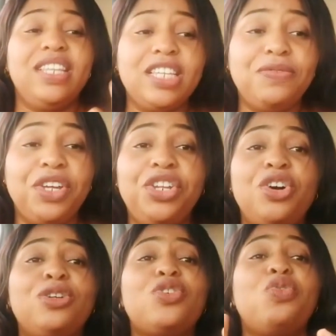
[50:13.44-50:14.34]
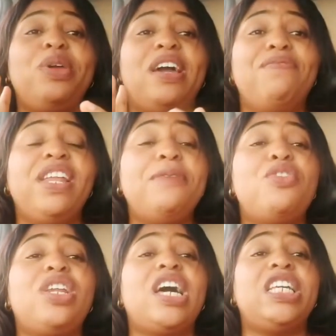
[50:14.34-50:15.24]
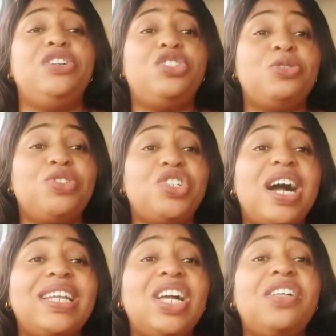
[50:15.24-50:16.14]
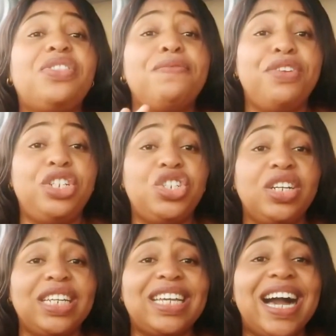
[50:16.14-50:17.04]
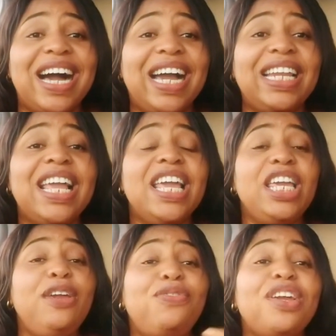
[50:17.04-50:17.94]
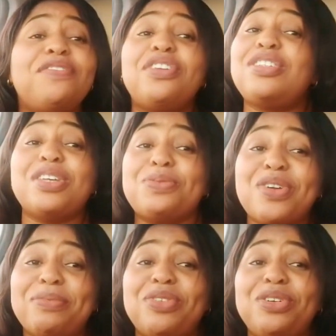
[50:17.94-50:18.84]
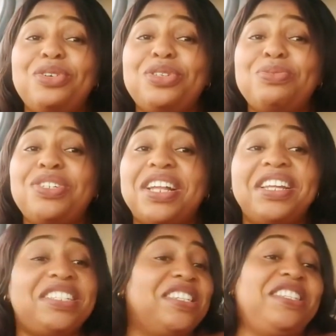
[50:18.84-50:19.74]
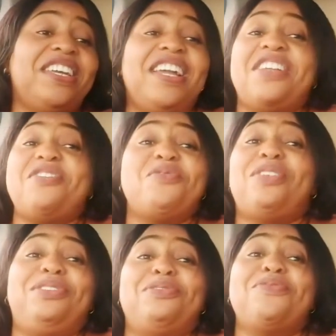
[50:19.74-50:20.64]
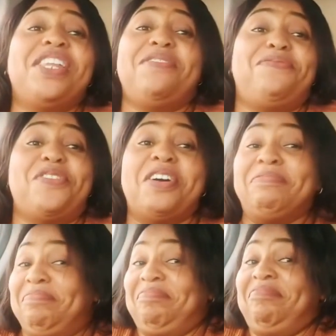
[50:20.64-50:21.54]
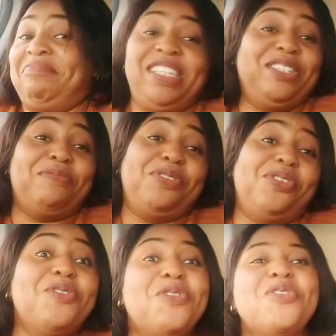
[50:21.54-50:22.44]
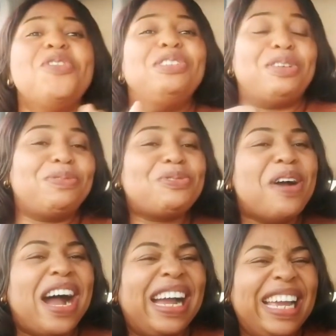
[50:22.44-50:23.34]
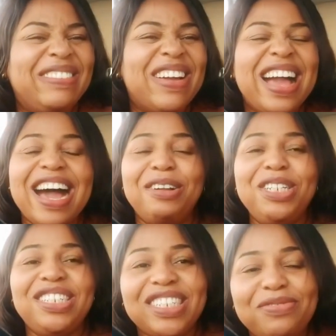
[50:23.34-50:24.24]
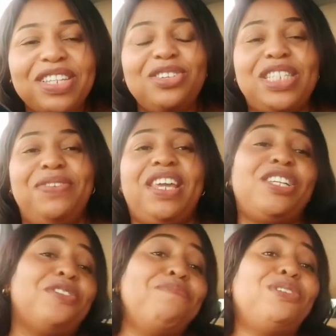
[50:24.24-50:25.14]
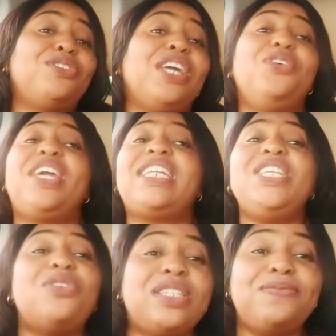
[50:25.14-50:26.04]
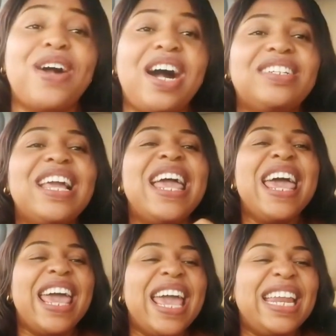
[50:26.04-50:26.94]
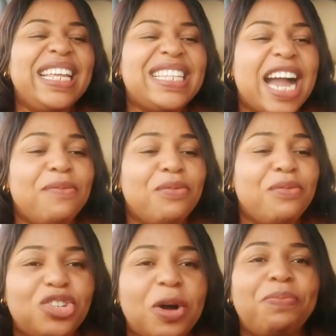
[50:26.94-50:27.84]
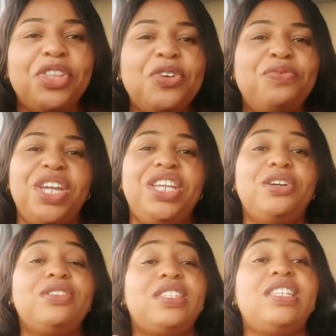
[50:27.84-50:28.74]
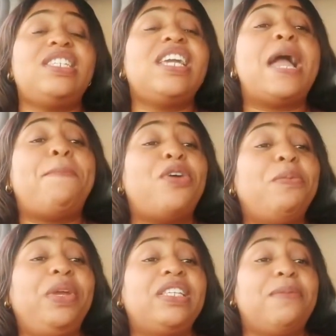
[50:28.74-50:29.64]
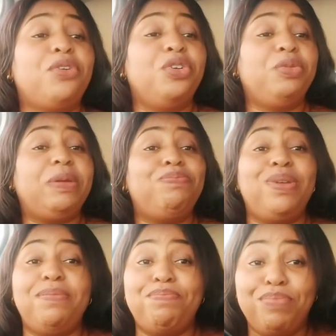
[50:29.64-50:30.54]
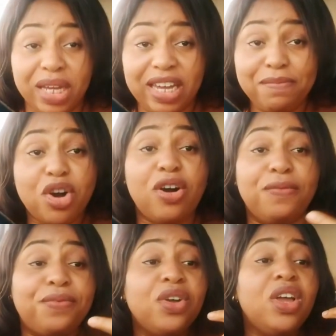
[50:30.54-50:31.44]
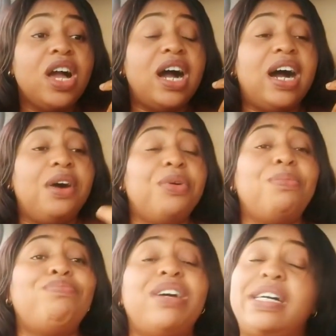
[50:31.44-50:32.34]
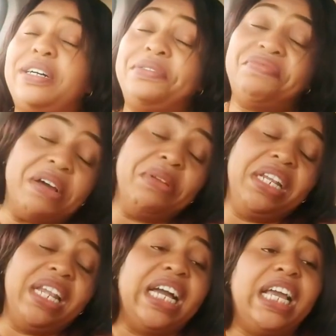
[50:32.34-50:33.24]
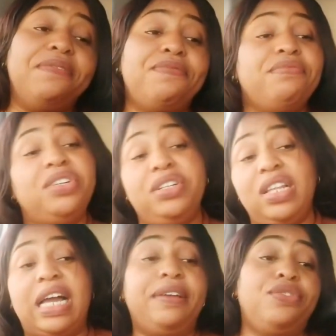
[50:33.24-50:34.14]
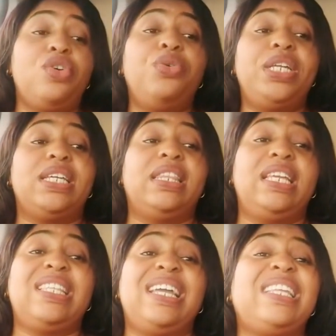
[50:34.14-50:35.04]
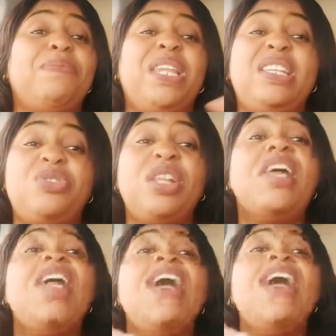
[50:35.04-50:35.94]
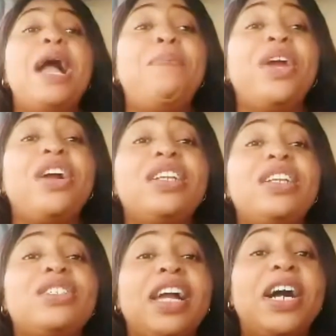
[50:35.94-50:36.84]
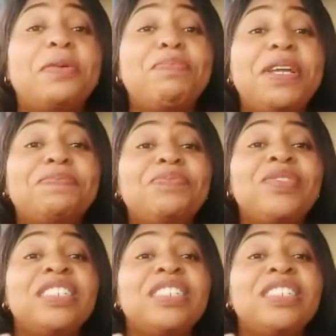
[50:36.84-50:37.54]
This video also will be available on our YouTube channel, The Vision Guide. If you have not subscribed to your YouTube channel, sincerely, I don't know what you're waiting for. It's up to you. Subscribe and hit the notification bell so that you get notified anytime we drop new videos. This year, I promise I'm going to be bringing more of family life, real life stories and things like keeping it real. I pray God is going to help me.